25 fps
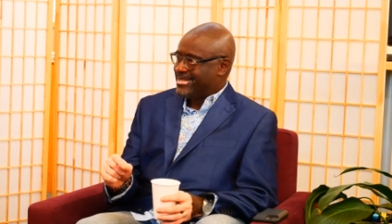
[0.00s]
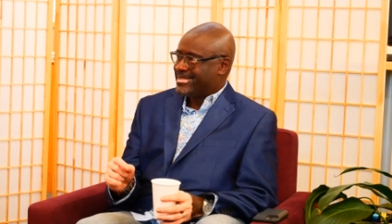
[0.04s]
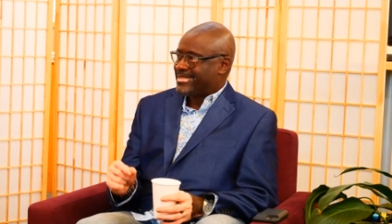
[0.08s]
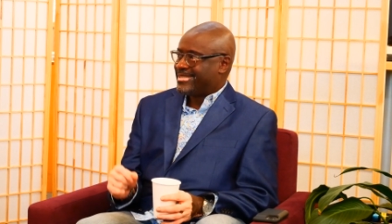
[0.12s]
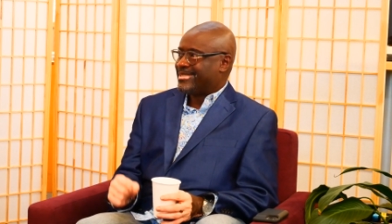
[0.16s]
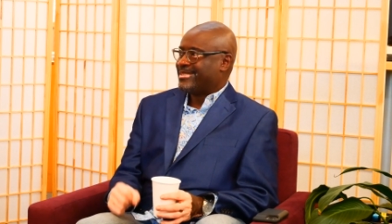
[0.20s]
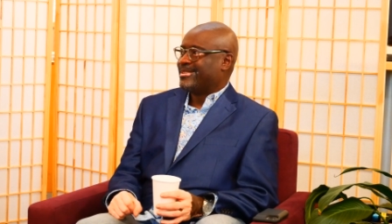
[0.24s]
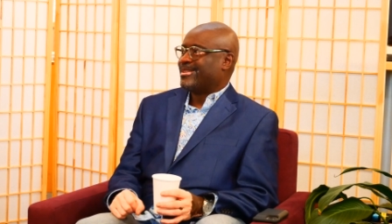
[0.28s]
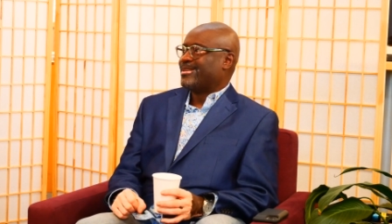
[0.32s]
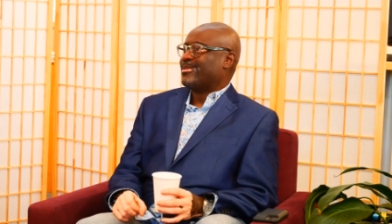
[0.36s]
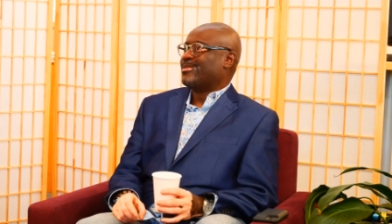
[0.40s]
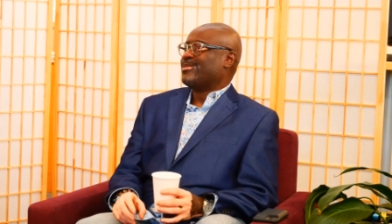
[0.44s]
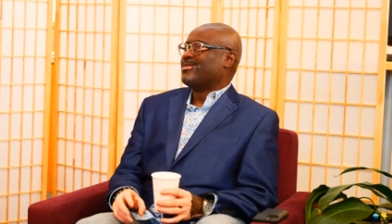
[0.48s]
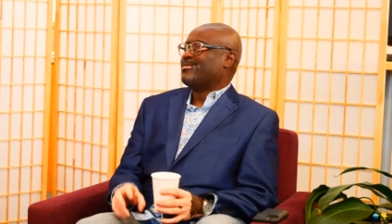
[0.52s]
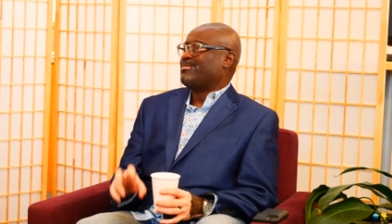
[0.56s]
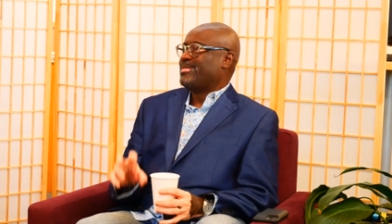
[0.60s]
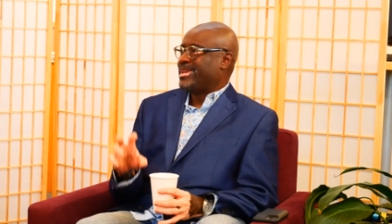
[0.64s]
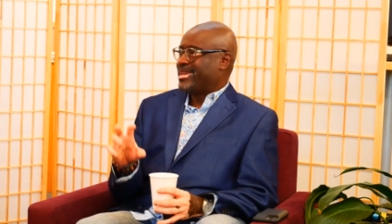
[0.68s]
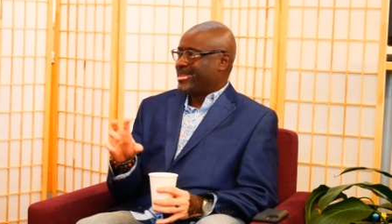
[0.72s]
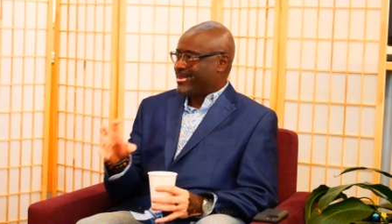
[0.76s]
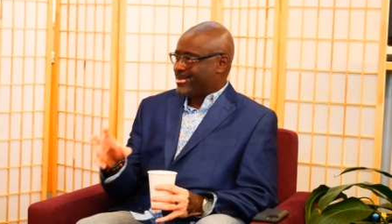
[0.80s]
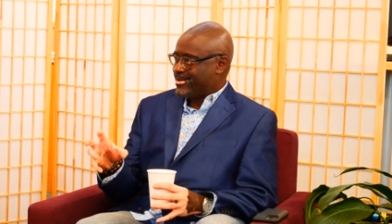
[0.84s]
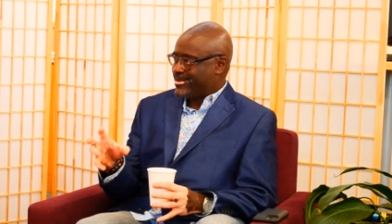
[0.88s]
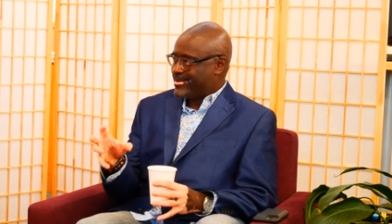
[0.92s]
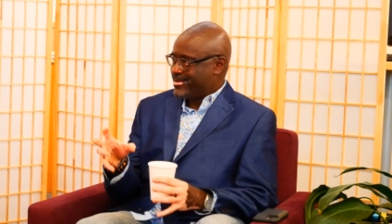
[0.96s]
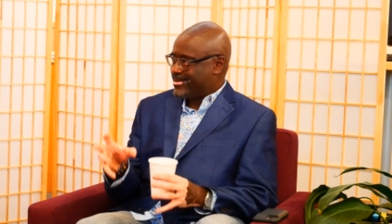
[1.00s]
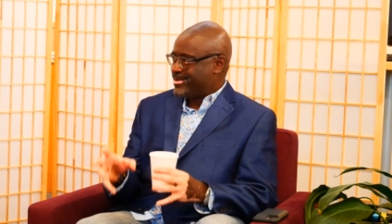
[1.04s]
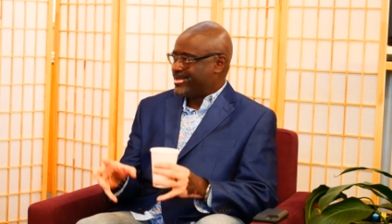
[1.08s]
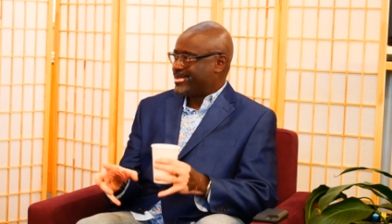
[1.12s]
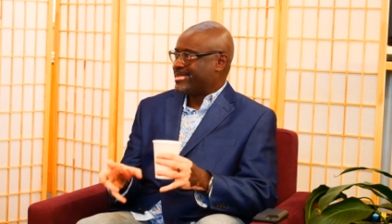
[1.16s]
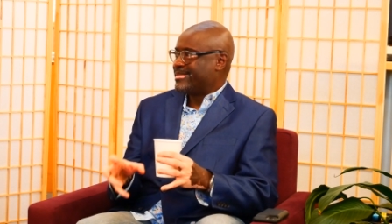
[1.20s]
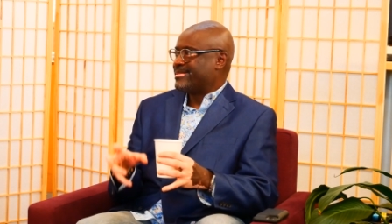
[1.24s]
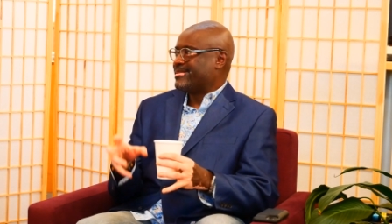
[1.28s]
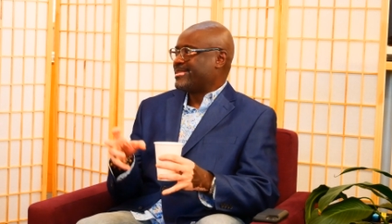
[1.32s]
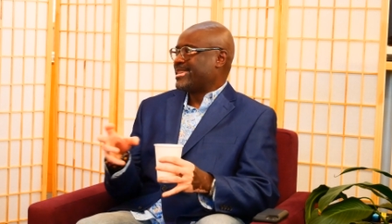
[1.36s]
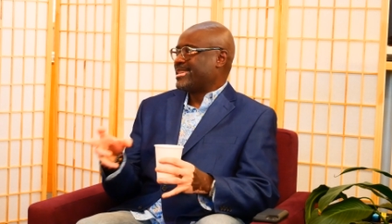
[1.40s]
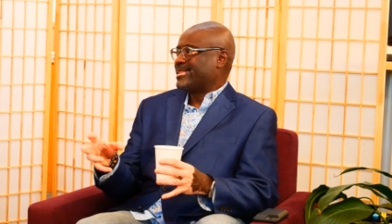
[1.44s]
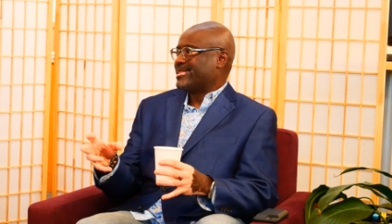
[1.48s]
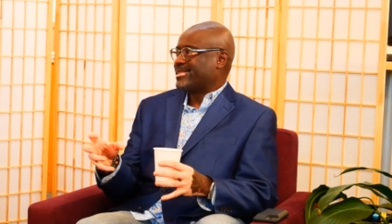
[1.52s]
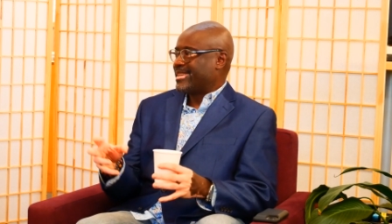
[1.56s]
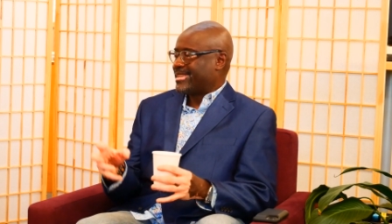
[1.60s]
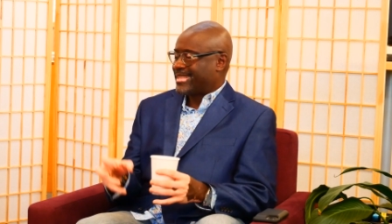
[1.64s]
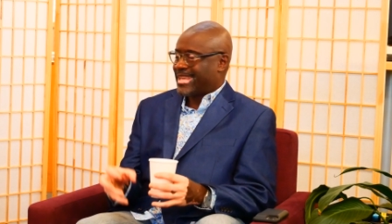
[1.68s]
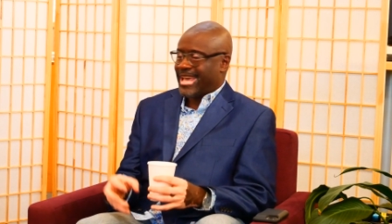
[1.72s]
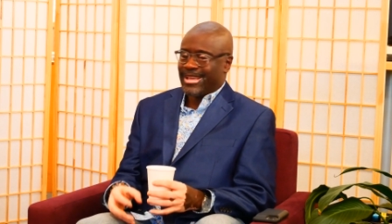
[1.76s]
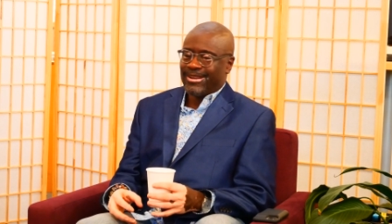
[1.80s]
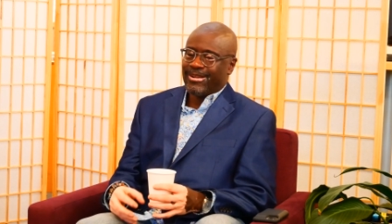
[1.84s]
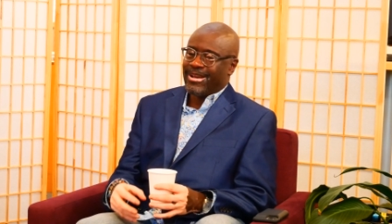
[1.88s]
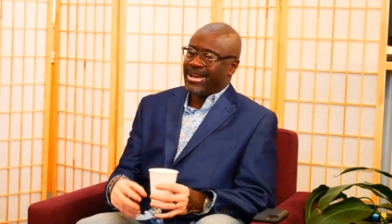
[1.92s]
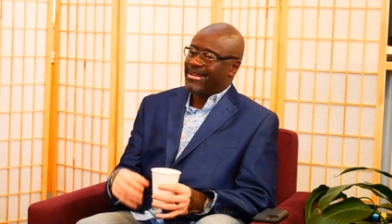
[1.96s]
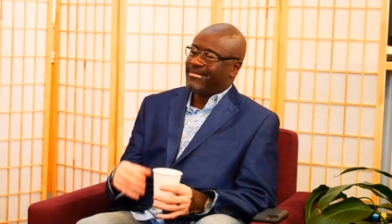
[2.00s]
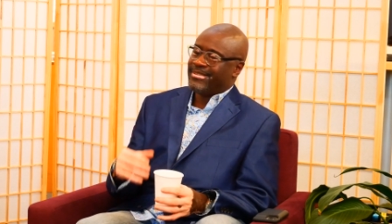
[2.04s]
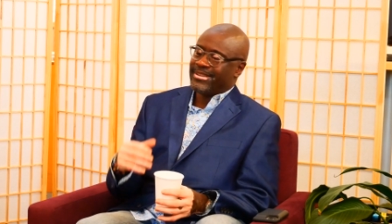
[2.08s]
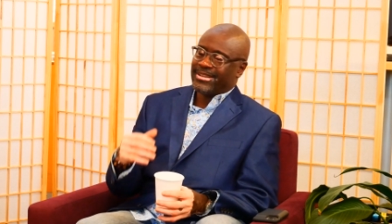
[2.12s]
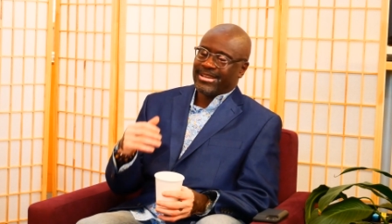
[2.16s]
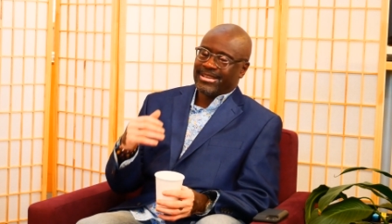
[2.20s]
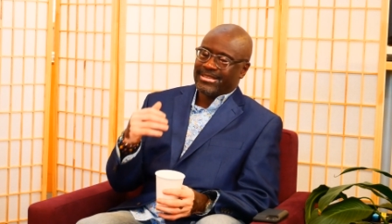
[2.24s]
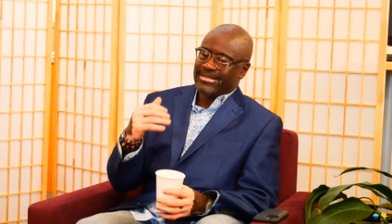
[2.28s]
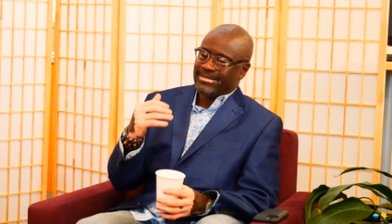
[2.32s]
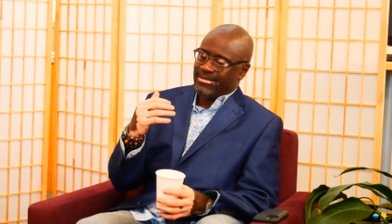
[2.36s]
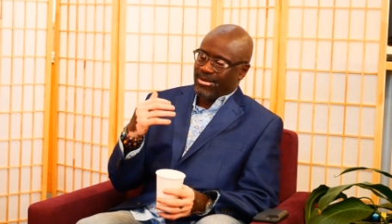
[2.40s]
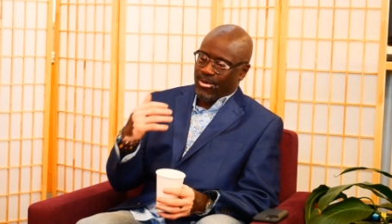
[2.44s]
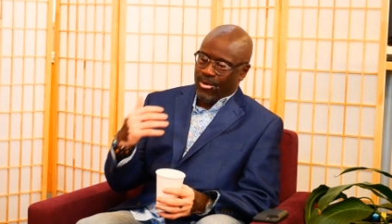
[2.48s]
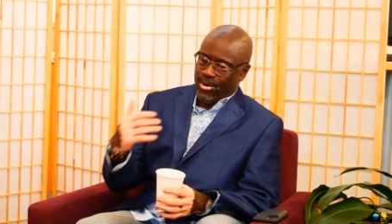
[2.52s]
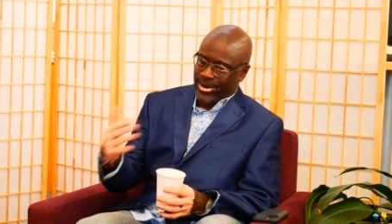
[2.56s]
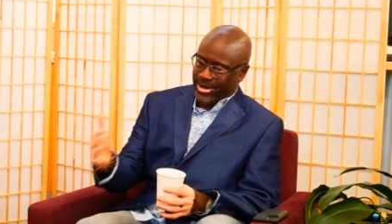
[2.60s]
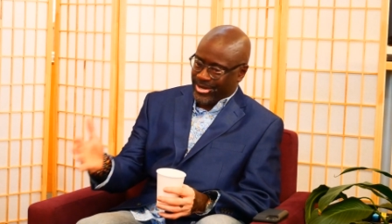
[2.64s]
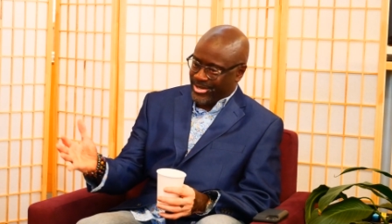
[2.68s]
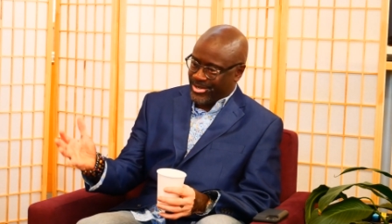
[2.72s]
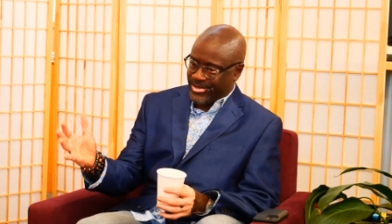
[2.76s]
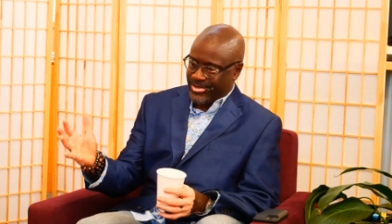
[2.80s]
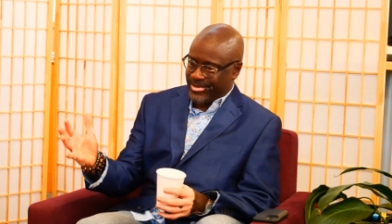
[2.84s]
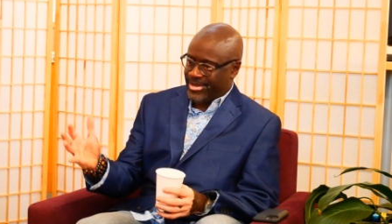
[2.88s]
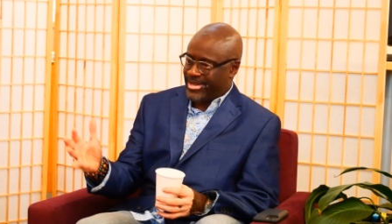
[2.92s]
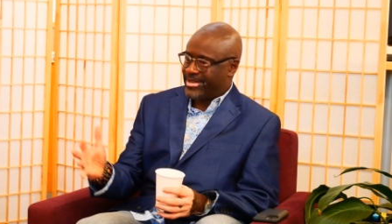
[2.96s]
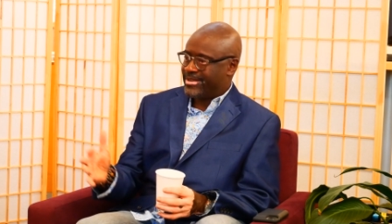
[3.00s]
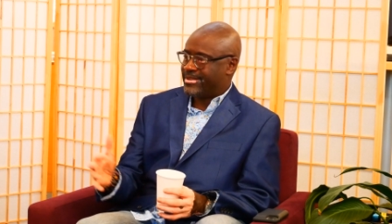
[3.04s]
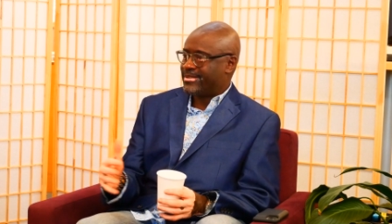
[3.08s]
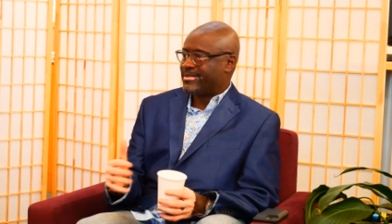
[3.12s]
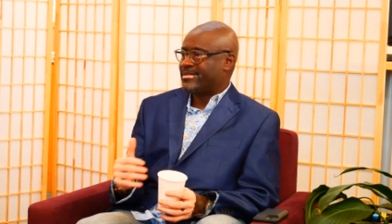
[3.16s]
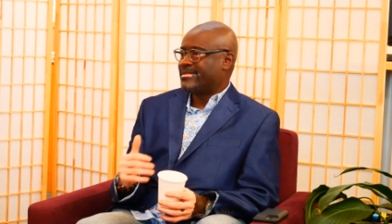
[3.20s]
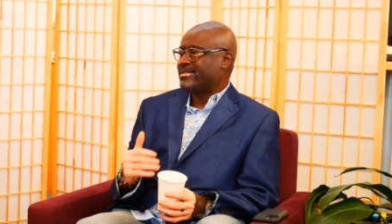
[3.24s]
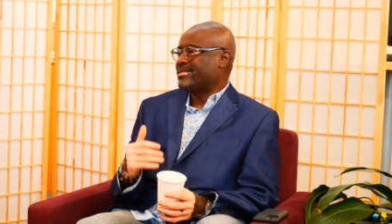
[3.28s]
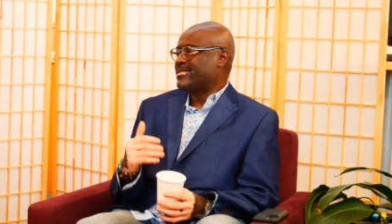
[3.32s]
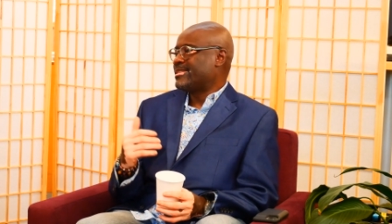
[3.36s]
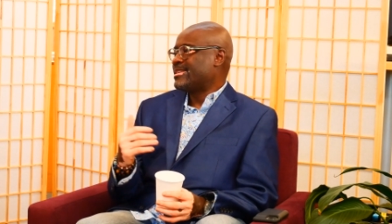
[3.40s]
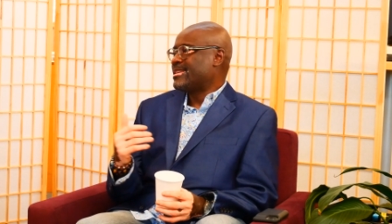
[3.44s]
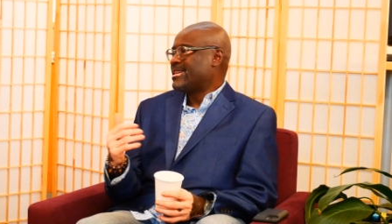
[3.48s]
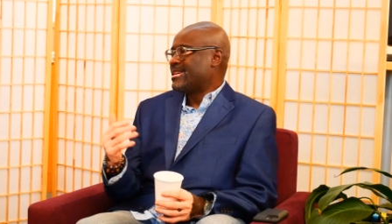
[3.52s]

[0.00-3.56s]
you know, meters and things like that. I don't have an orchestrator.